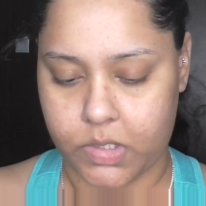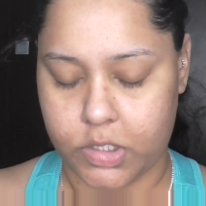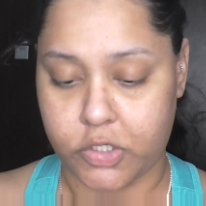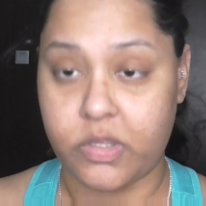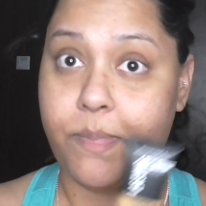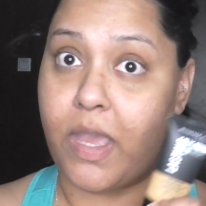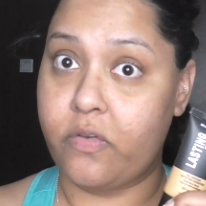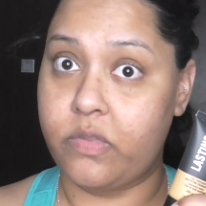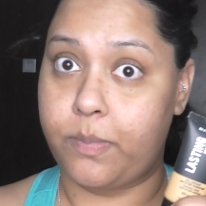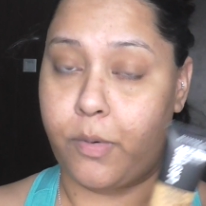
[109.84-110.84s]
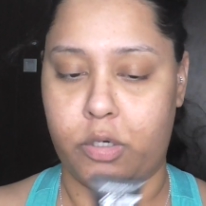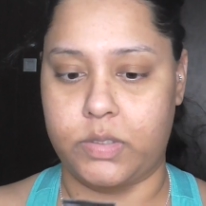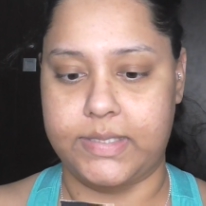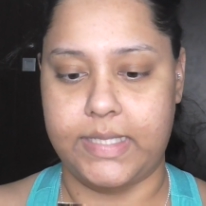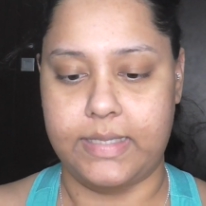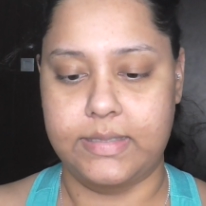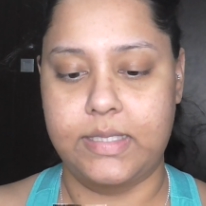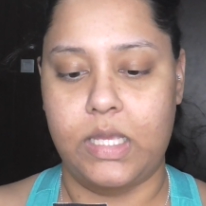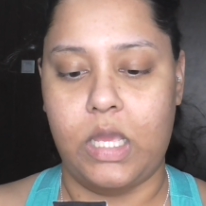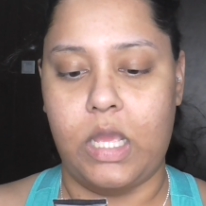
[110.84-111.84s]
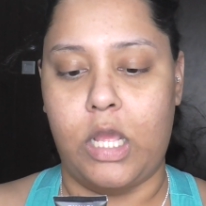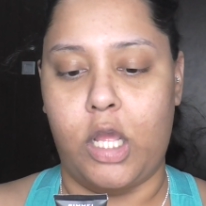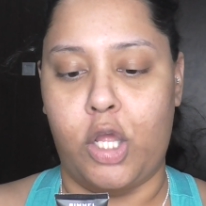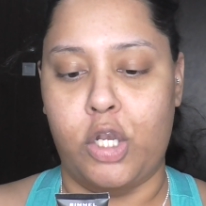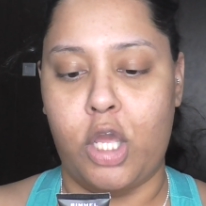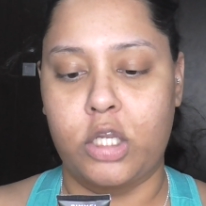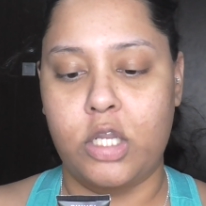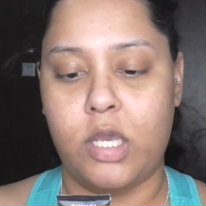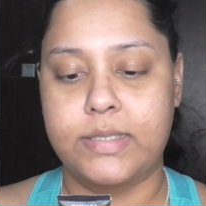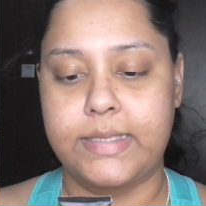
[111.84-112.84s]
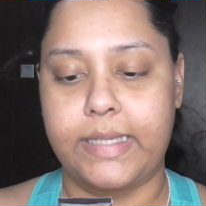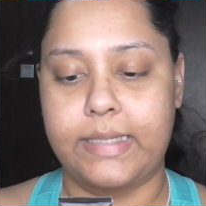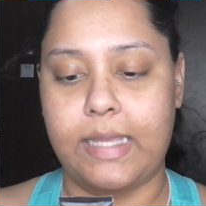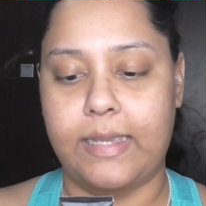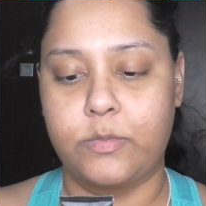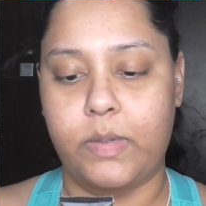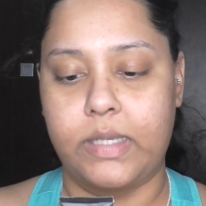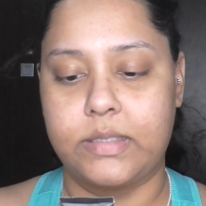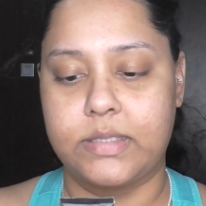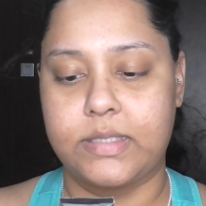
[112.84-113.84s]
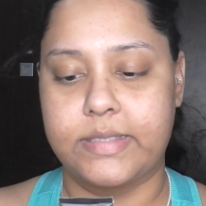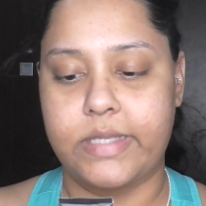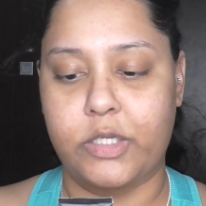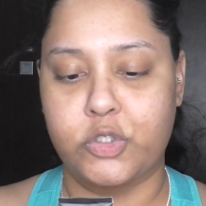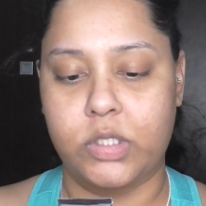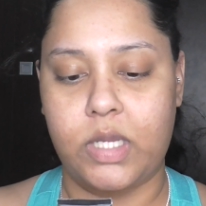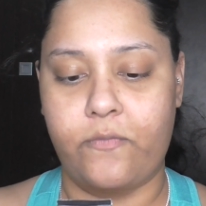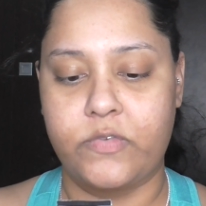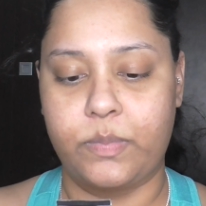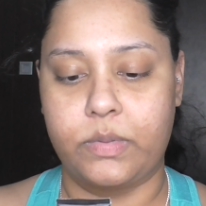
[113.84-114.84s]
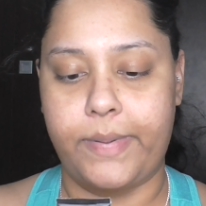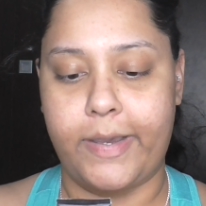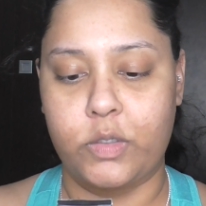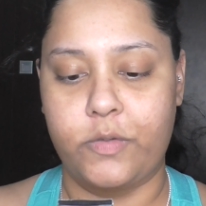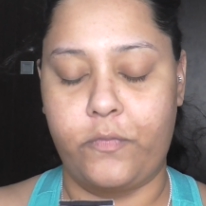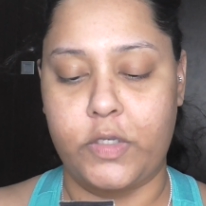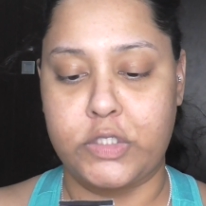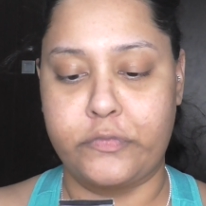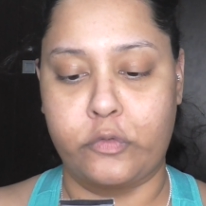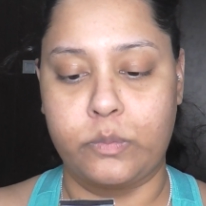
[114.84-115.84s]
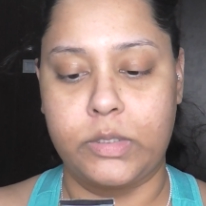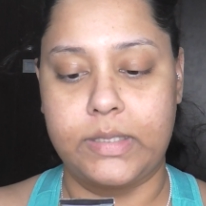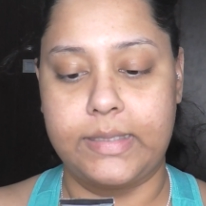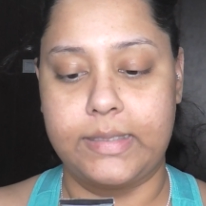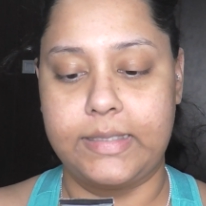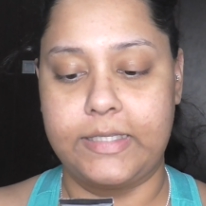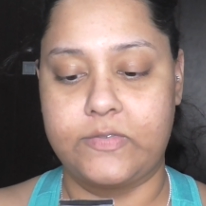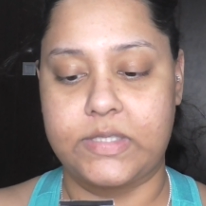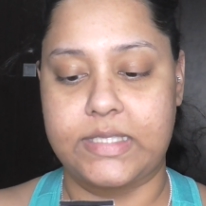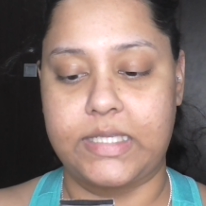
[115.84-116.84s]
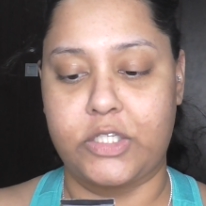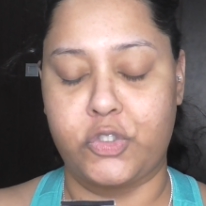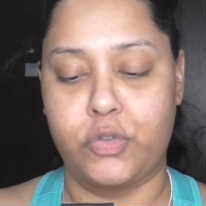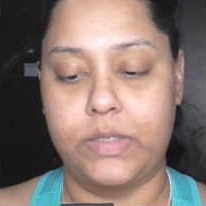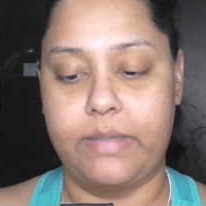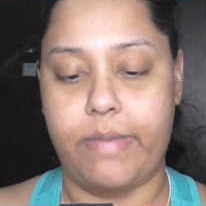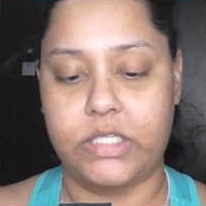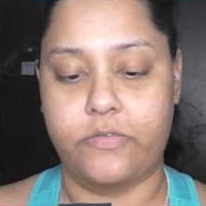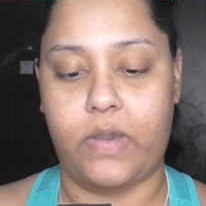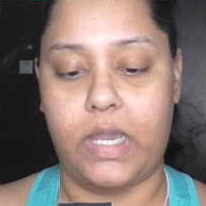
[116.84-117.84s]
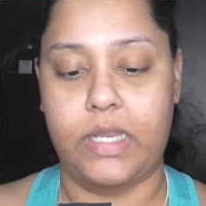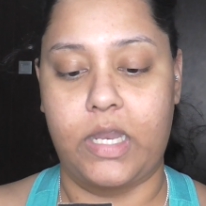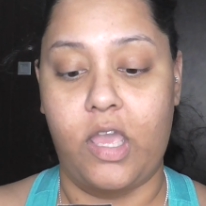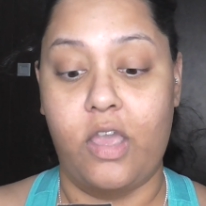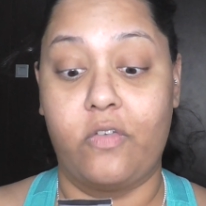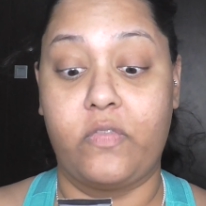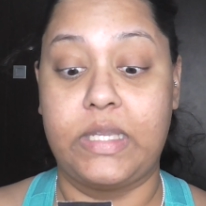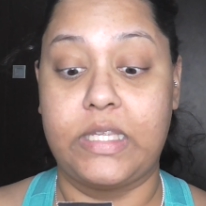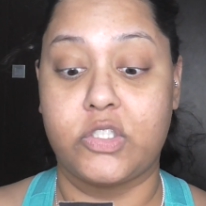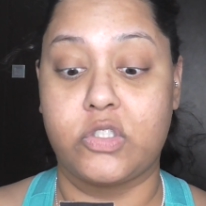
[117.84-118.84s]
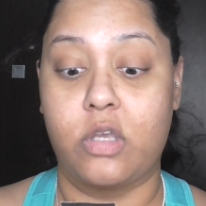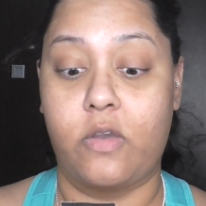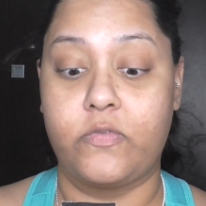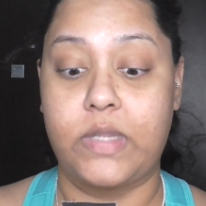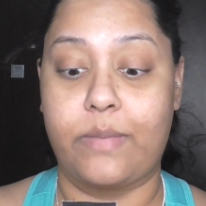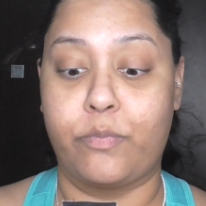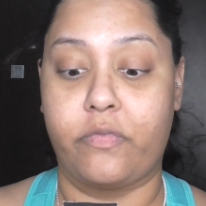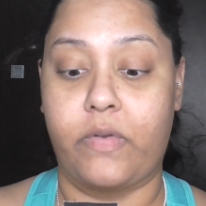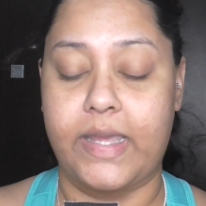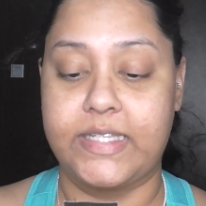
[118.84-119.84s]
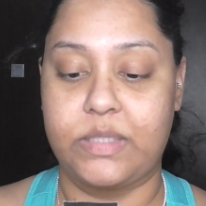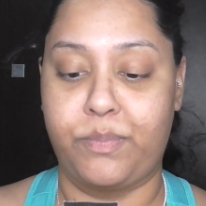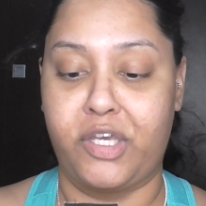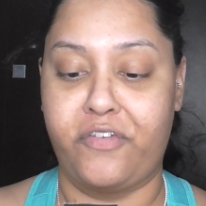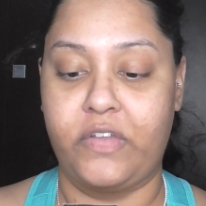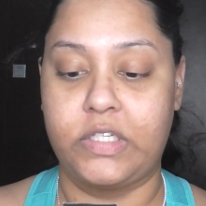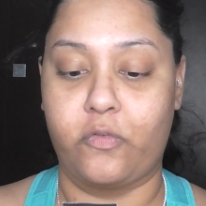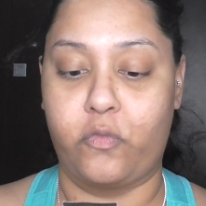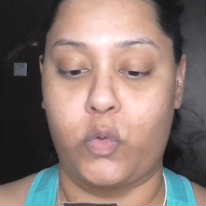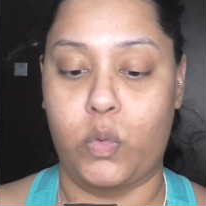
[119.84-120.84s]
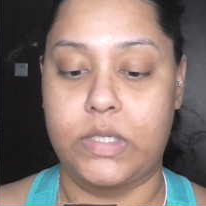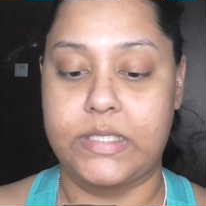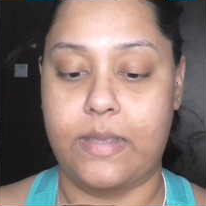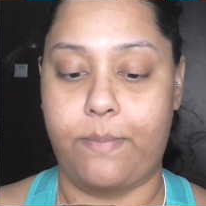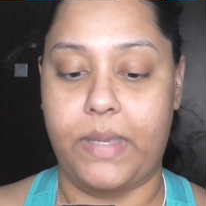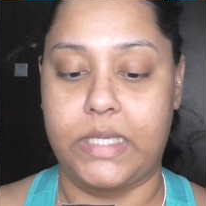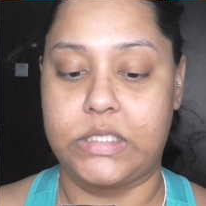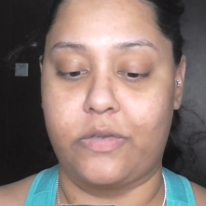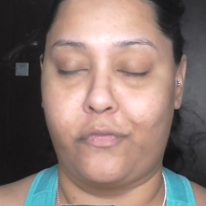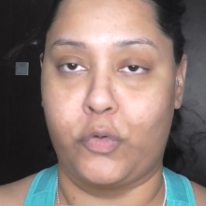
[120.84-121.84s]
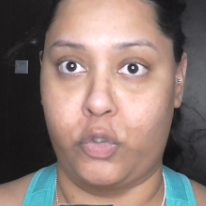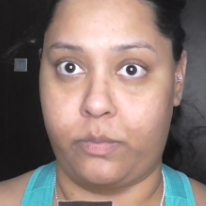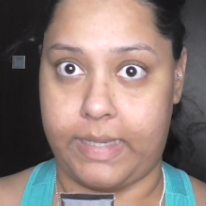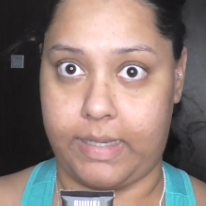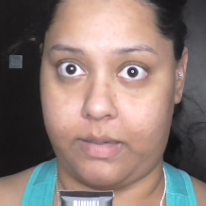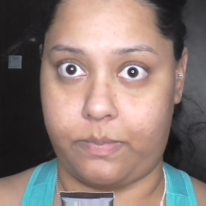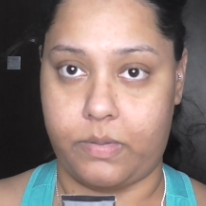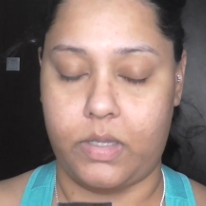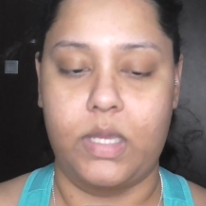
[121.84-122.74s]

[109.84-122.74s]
So the back of the bottle says, long lasting and lightweight, this ultra comfortable powder finish formula leaves the skin truly mattified, feeling soft, and provides the perfect flawless base for your makeup.